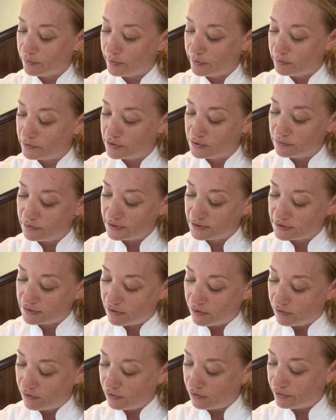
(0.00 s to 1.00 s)
We would do this,
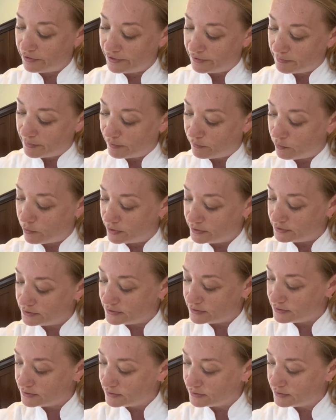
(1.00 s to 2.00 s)
all of them at
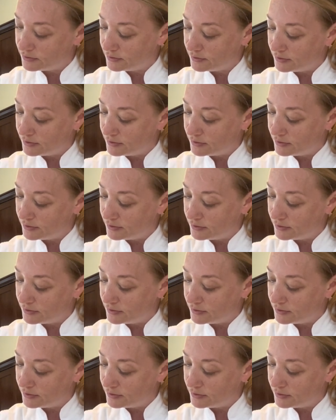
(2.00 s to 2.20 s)
once.